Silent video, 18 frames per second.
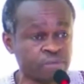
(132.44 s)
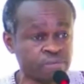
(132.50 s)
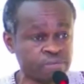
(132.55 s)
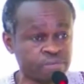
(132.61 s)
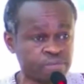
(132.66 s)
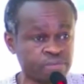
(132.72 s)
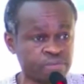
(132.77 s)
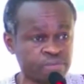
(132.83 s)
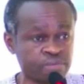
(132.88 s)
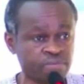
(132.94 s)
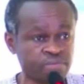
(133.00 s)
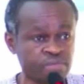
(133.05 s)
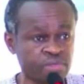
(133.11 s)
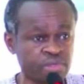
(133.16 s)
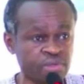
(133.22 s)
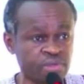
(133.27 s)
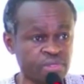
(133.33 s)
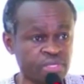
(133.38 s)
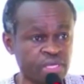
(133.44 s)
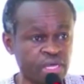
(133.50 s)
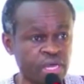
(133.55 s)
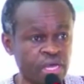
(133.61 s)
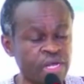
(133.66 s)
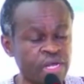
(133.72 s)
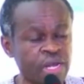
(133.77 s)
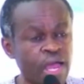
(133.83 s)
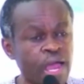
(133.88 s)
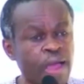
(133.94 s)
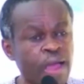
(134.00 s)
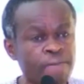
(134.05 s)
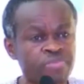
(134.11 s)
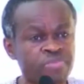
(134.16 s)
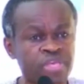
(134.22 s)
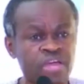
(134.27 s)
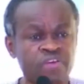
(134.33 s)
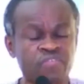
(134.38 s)
And I'm therefore
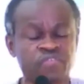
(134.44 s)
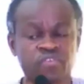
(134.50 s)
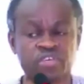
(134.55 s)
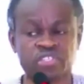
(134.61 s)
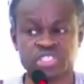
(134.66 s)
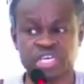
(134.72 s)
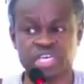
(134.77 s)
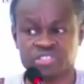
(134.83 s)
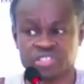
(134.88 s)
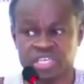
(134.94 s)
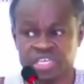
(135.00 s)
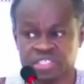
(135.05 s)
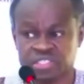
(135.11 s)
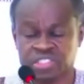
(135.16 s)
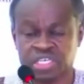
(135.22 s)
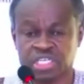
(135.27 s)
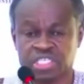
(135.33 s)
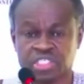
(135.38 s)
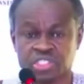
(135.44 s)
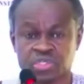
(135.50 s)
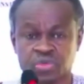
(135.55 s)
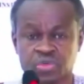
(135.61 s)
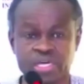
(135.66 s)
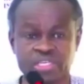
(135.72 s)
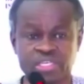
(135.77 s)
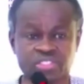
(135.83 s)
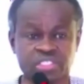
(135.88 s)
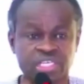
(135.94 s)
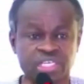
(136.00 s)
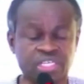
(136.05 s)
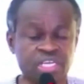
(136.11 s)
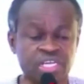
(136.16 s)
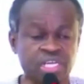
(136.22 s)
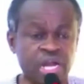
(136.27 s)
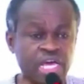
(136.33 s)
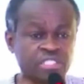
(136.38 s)
suggesting to us that in as much
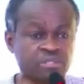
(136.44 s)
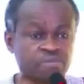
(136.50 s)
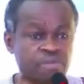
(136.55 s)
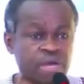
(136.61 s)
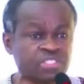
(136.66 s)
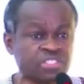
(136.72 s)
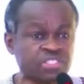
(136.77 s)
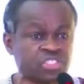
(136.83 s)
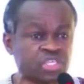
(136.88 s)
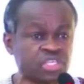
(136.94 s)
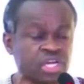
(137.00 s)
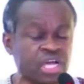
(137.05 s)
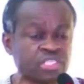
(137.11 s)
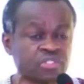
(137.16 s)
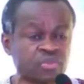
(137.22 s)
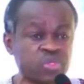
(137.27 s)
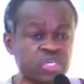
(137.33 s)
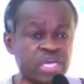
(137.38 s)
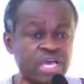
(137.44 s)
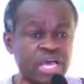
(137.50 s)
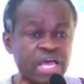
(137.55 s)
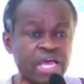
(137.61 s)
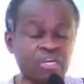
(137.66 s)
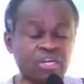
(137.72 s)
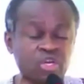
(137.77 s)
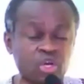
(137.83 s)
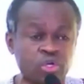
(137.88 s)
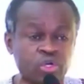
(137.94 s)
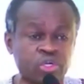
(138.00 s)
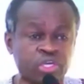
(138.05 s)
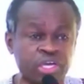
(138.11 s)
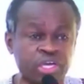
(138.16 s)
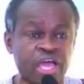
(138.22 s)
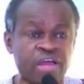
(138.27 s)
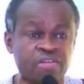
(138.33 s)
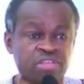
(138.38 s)
as we are looking at the
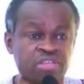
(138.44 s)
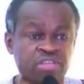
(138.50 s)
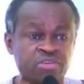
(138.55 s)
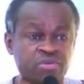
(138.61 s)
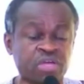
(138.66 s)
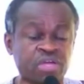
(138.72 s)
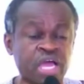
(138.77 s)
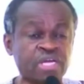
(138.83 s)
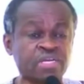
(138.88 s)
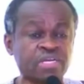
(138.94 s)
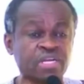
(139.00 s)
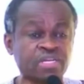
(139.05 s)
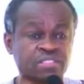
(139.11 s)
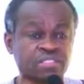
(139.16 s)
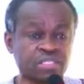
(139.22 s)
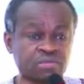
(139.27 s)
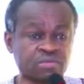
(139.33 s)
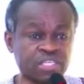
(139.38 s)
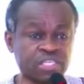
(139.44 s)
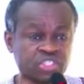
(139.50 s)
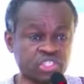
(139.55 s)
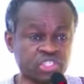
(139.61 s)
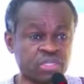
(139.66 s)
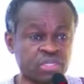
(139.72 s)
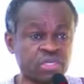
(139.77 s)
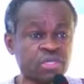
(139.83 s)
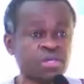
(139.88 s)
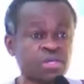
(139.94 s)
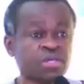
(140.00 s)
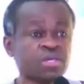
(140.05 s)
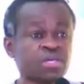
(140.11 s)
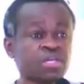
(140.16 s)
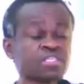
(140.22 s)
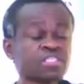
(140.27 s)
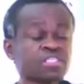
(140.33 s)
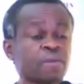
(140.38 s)
Ugandan situation, it is important
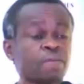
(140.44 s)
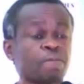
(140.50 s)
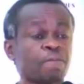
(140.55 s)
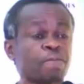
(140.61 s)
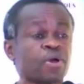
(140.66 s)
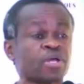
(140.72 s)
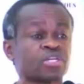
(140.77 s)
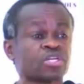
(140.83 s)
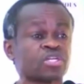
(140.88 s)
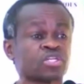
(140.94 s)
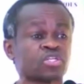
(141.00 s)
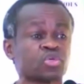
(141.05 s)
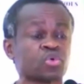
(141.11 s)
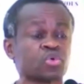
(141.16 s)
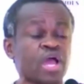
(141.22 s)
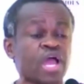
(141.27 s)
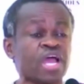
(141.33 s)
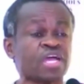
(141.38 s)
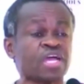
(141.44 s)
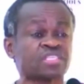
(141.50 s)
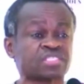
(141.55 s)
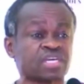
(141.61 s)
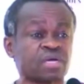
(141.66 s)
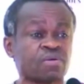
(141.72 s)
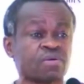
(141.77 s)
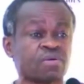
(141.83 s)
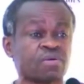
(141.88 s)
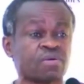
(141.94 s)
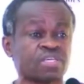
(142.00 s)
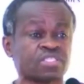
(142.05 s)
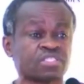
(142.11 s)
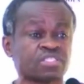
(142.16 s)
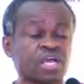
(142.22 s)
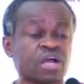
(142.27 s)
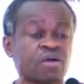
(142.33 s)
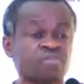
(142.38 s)
to ask ourselves, and what
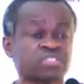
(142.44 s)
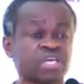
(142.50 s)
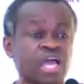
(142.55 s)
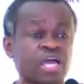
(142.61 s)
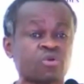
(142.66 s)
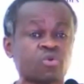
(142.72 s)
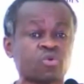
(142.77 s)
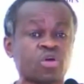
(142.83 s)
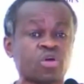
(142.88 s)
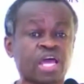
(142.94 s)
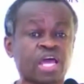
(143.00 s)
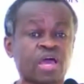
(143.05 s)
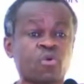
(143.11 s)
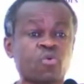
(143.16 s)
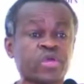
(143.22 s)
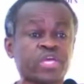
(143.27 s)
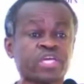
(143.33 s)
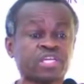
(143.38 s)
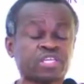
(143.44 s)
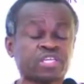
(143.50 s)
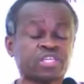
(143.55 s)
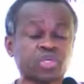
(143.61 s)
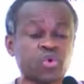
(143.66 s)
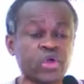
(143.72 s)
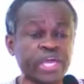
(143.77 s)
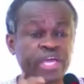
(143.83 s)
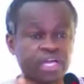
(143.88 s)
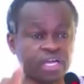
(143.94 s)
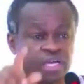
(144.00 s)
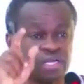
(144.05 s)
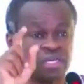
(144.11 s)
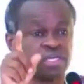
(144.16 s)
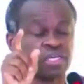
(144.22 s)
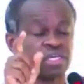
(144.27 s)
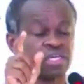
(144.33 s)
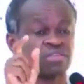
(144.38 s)
are we doing in the East
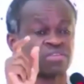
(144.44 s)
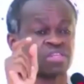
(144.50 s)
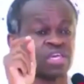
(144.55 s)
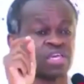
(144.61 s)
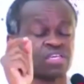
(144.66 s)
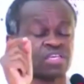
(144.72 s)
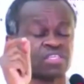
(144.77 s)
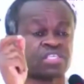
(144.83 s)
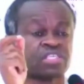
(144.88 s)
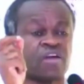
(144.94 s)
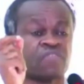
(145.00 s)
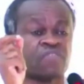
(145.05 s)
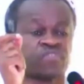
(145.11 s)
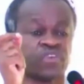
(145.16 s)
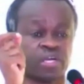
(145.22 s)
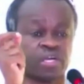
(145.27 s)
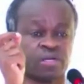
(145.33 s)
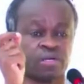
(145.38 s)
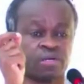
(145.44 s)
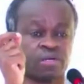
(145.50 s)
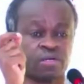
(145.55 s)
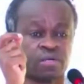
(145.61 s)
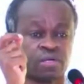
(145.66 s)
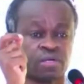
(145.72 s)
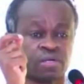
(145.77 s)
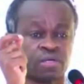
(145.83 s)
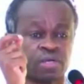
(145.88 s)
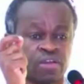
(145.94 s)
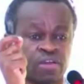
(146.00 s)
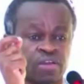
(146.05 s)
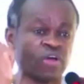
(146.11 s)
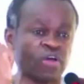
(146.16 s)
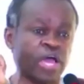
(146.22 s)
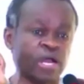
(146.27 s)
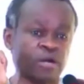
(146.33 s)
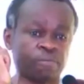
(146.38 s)
African environment? What